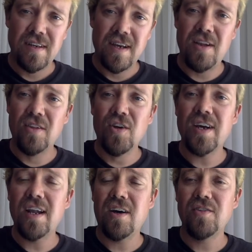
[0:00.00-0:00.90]
and
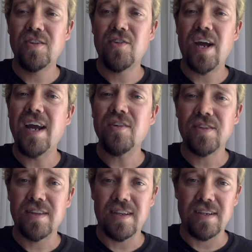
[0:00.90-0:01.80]
look at how they're
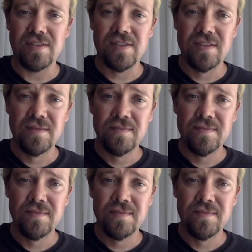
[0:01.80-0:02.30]
handling things.